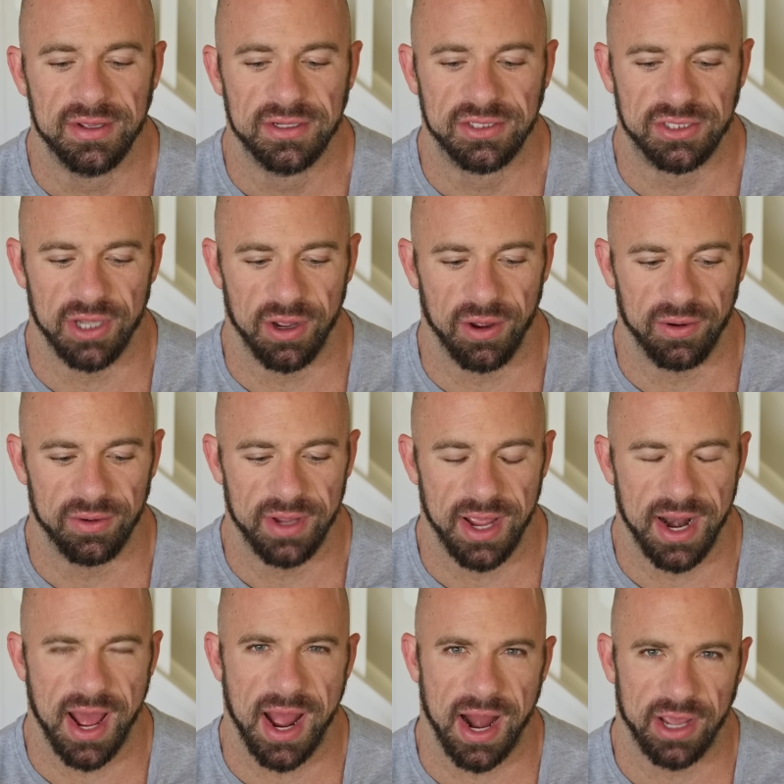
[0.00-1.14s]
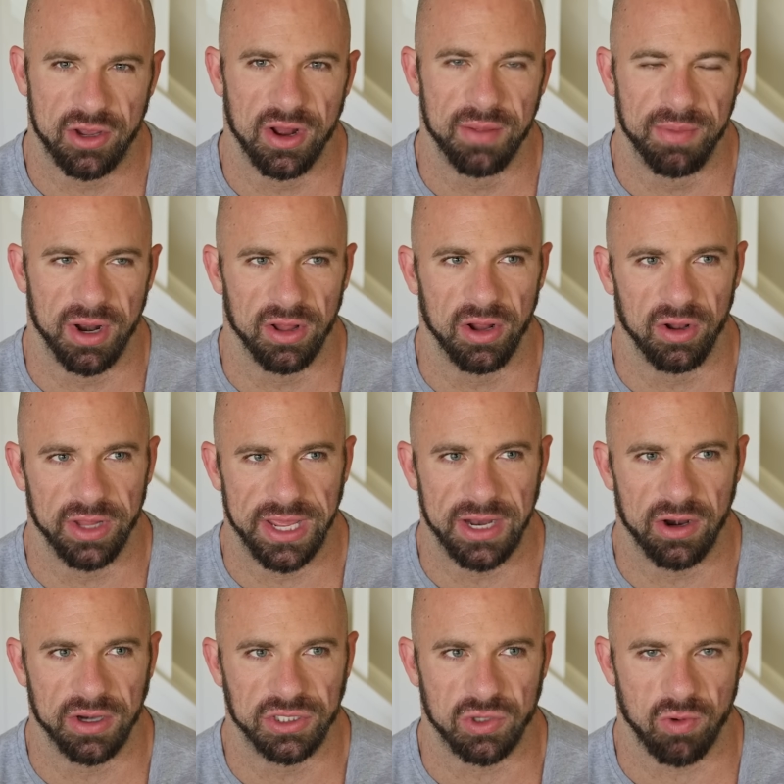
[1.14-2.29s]
So, and I, and I could have been a little
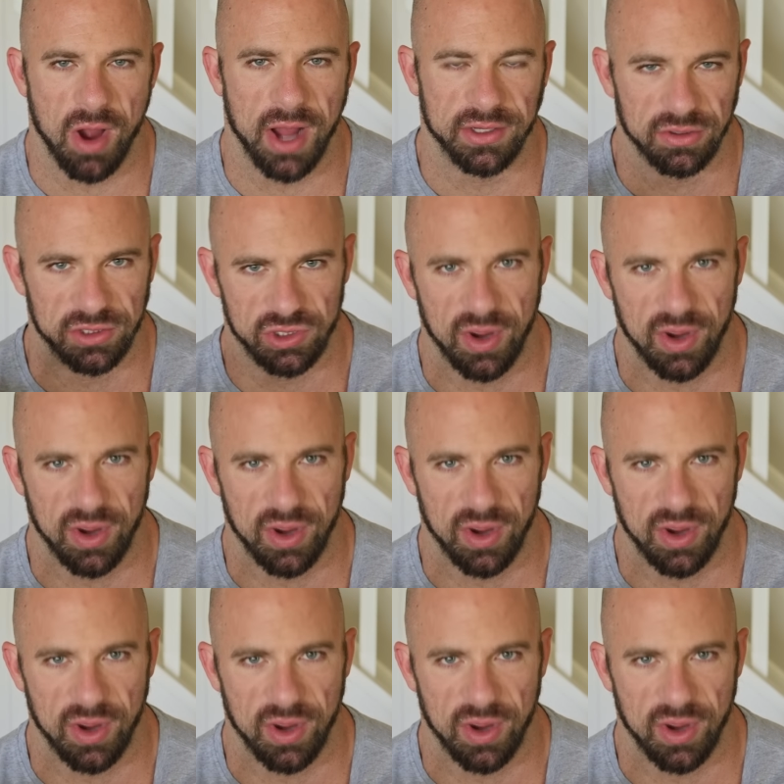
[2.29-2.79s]
leaner in Toronto.